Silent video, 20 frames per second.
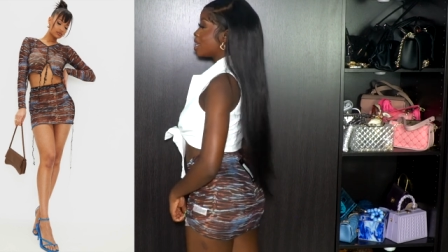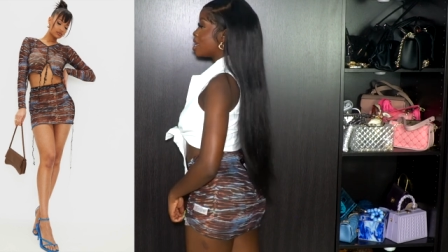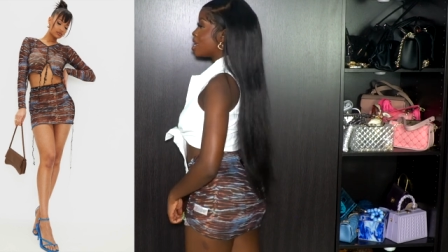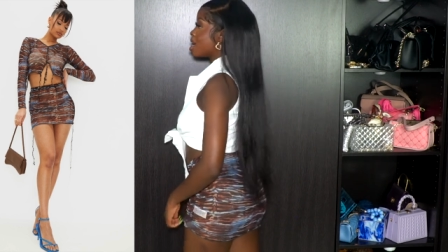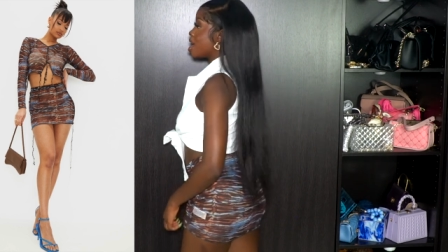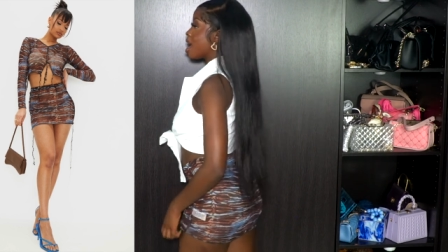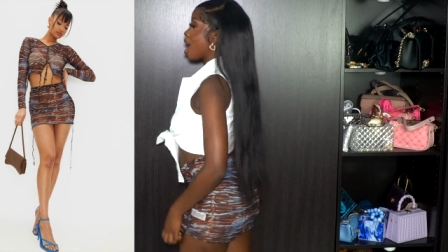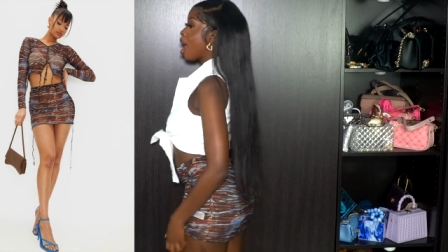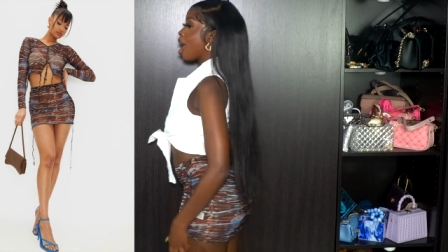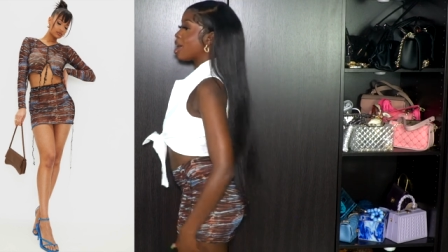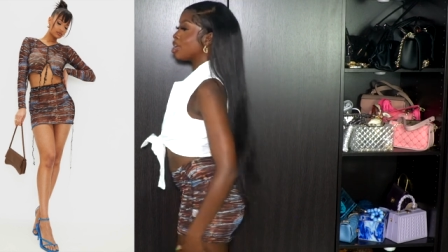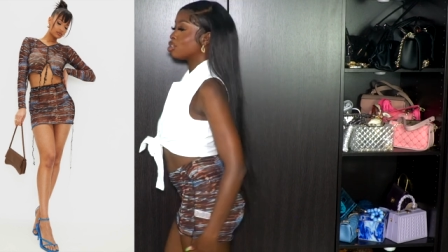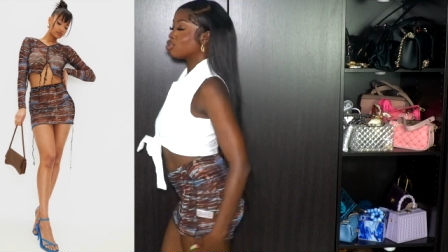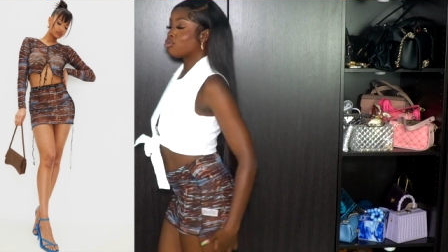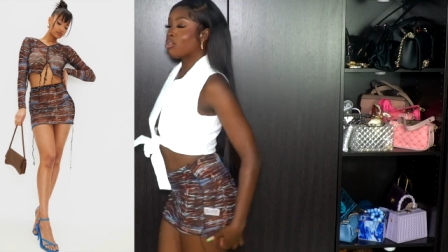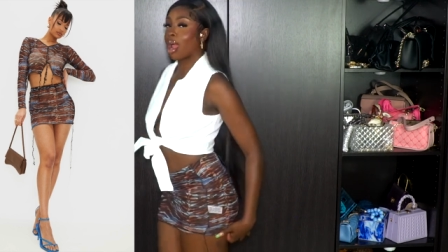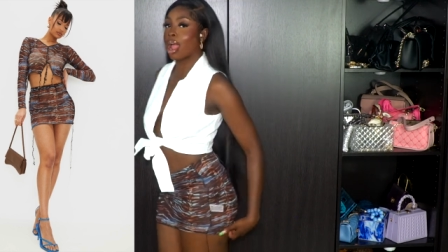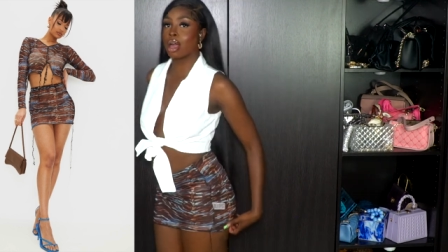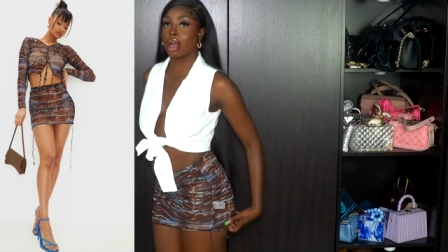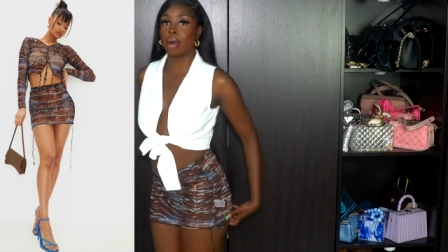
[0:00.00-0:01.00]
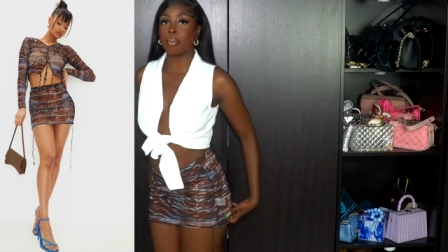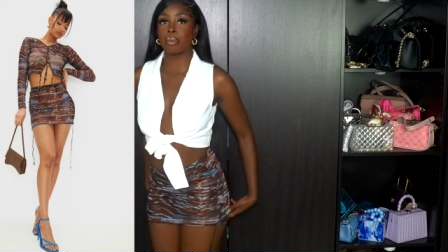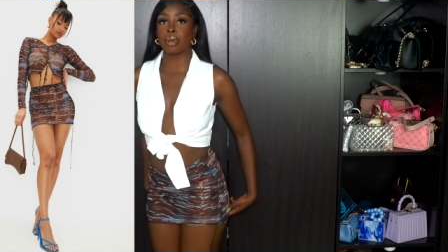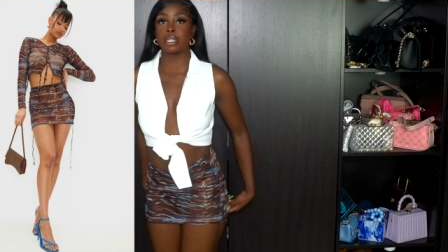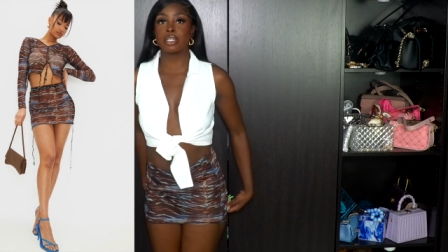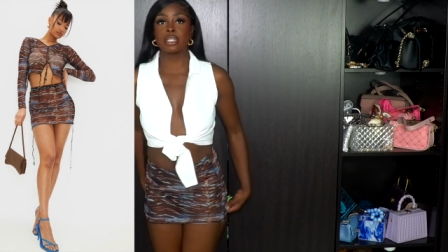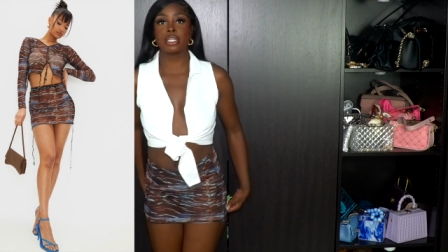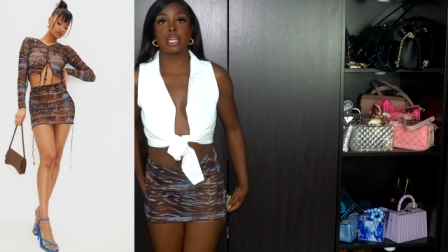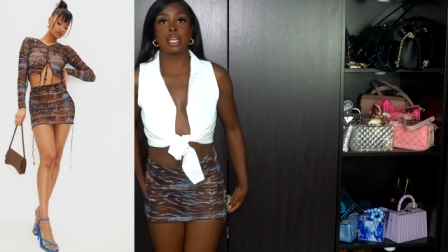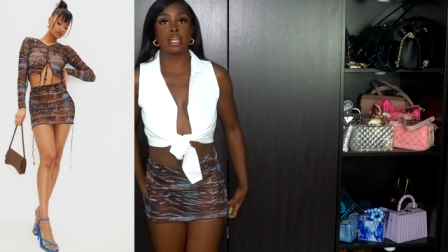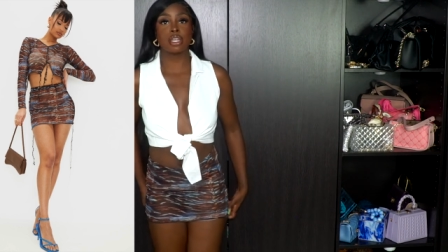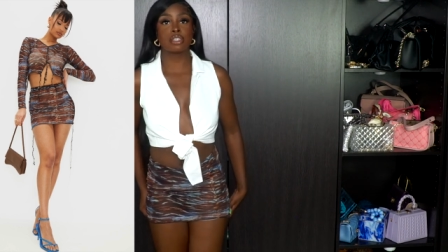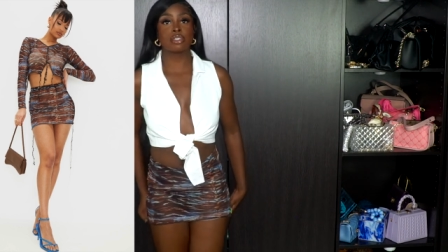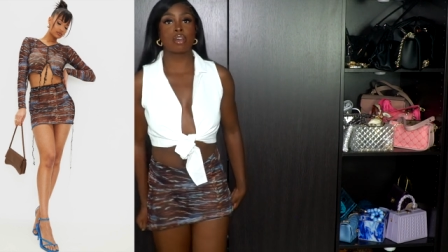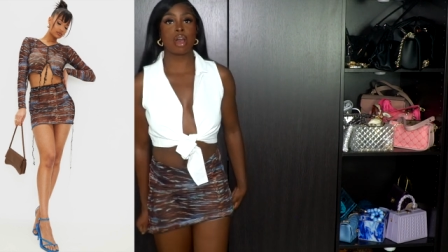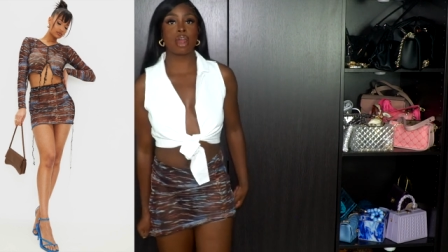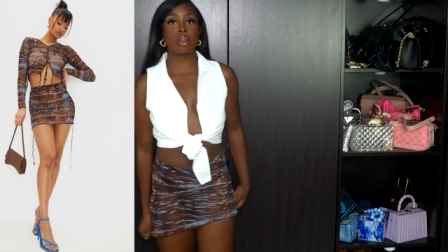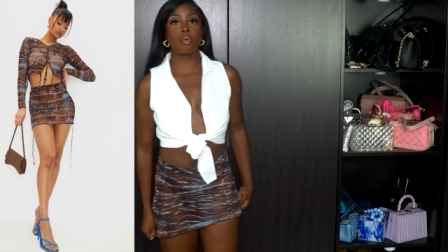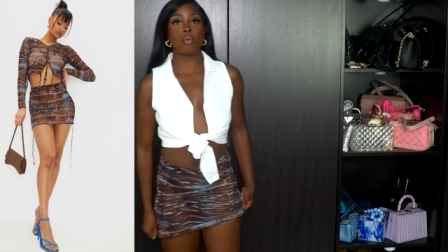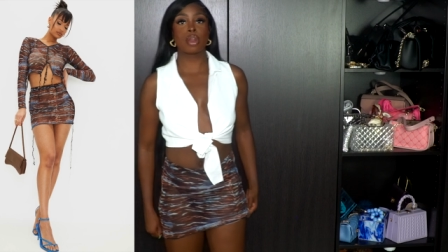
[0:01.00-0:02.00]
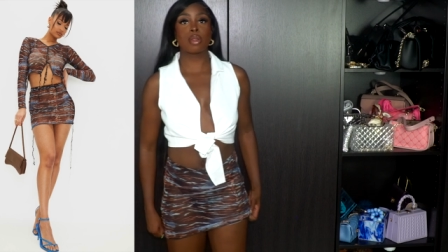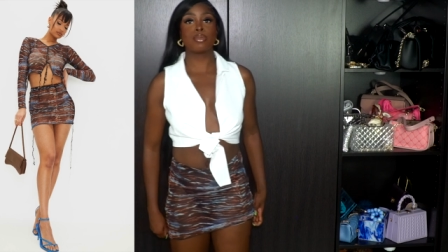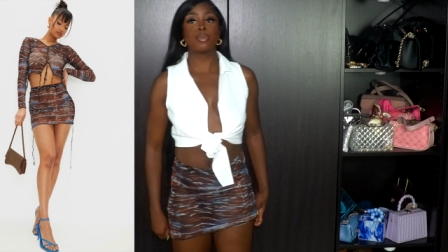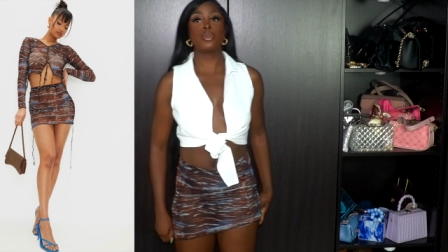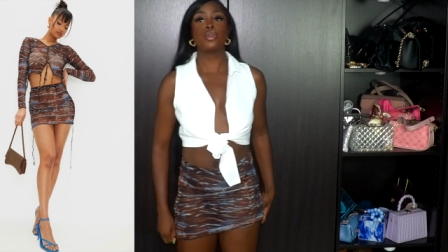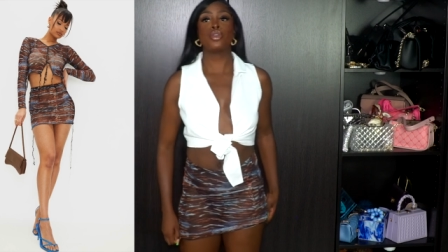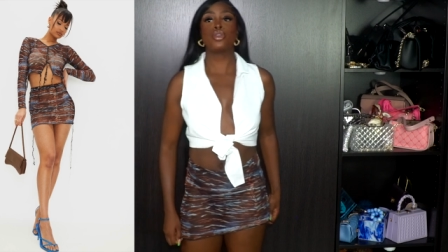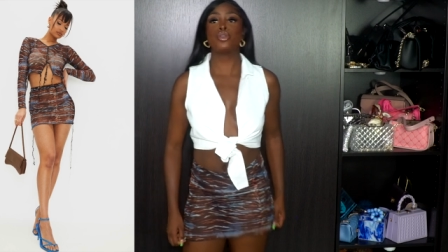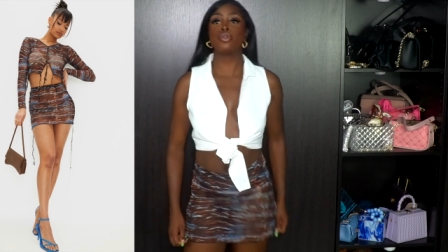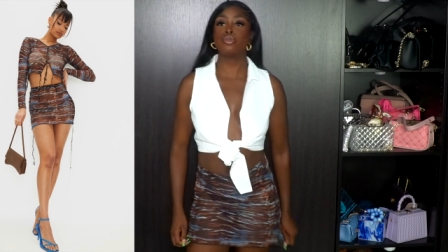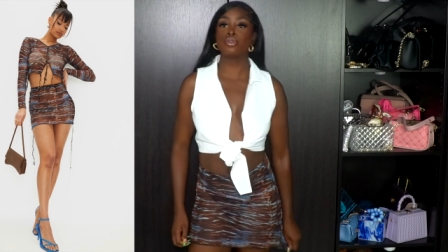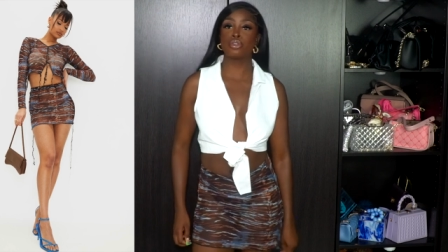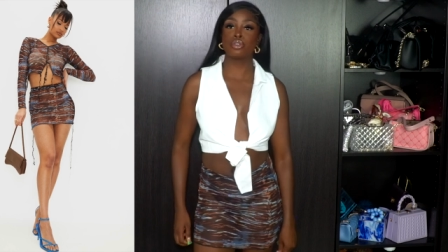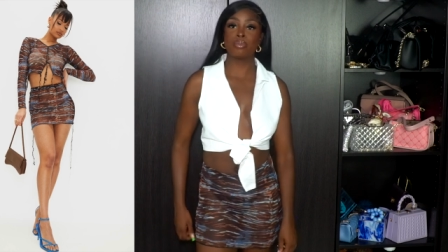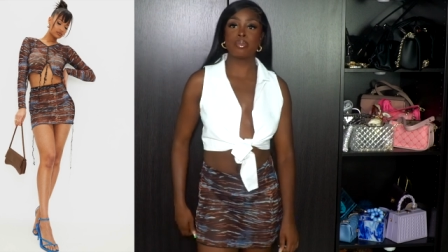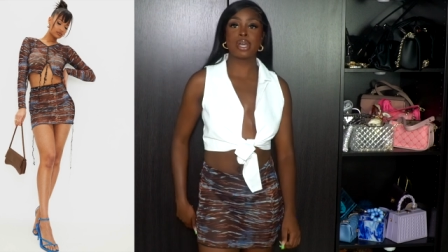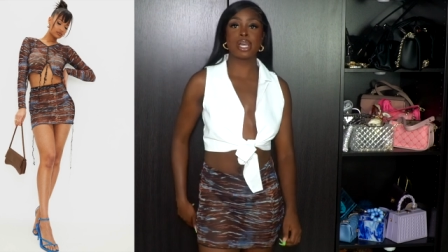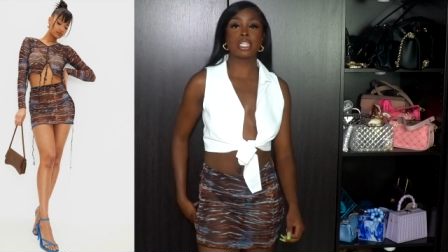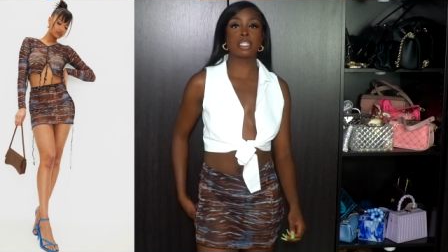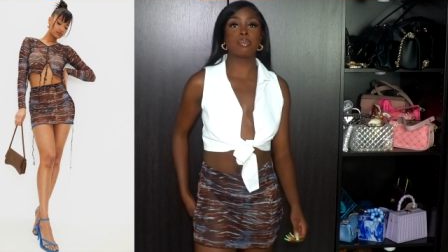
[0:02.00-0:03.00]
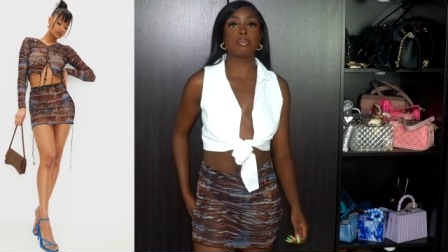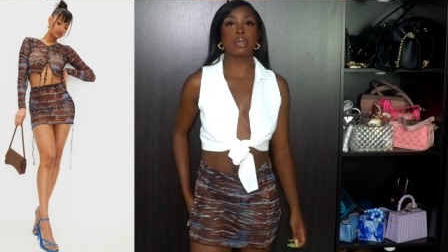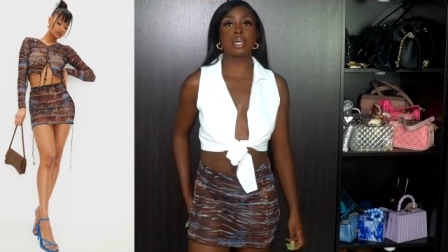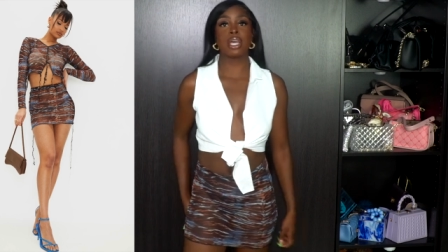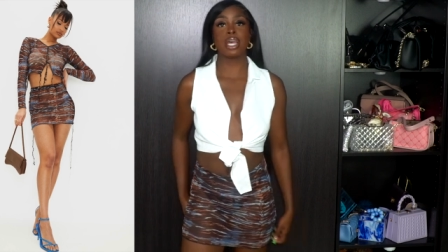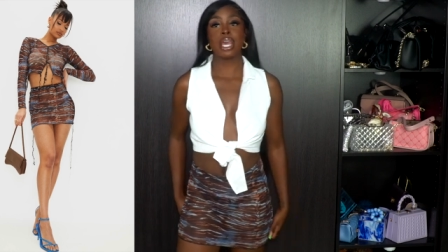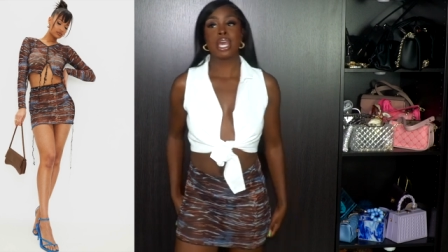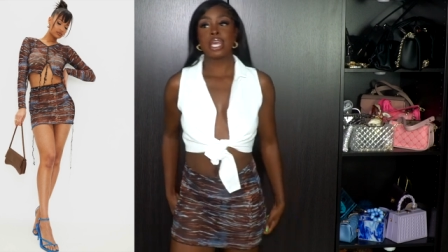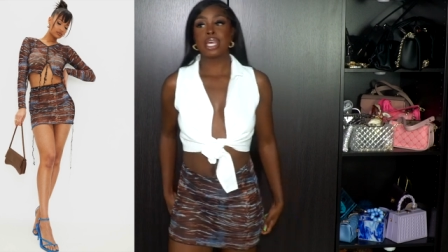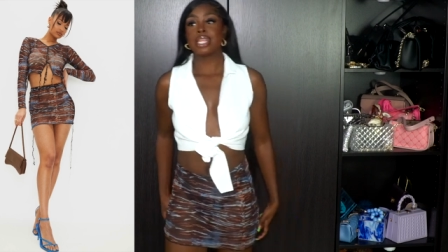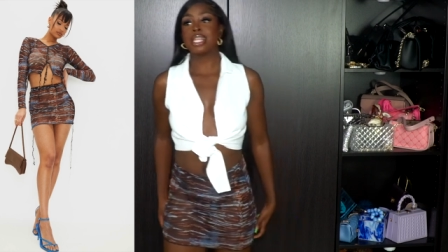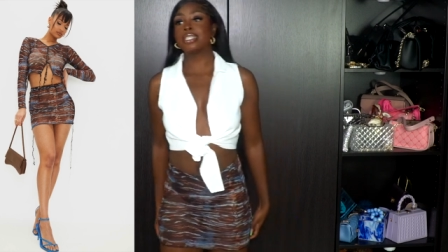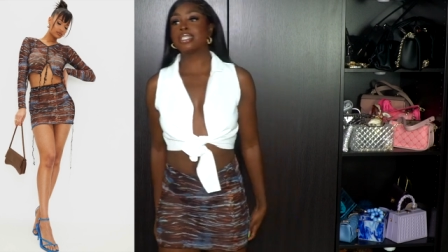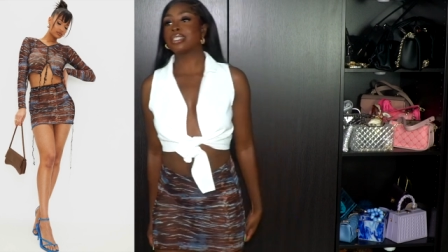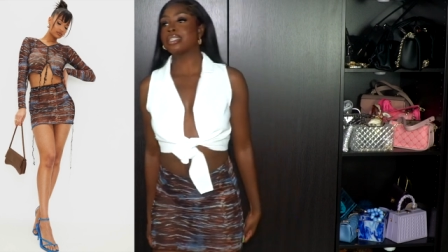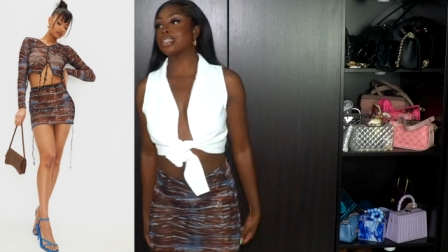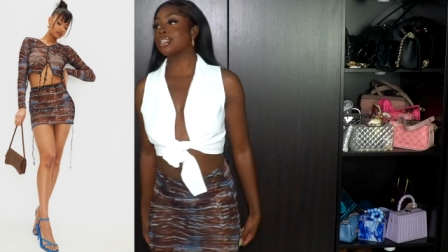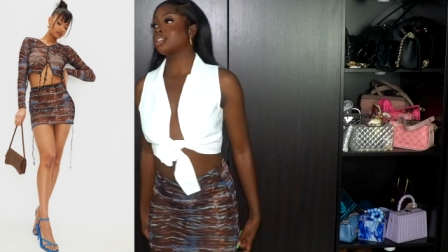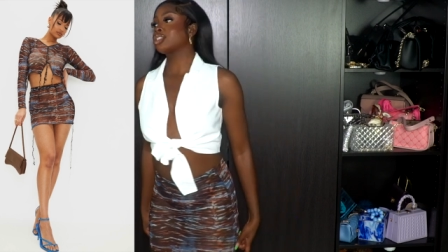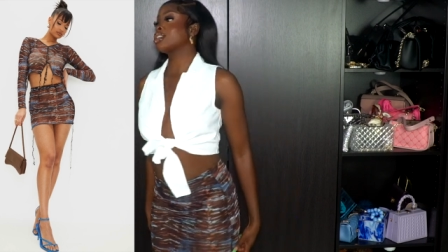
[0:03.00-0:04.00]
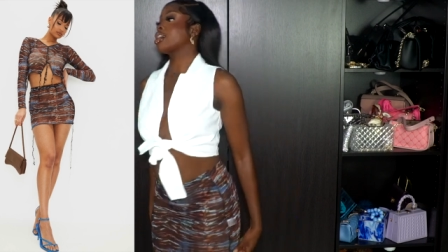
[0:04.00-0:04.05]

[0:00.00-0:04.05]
Yeah, it's right up under there, so I don't want to do too much, but this is a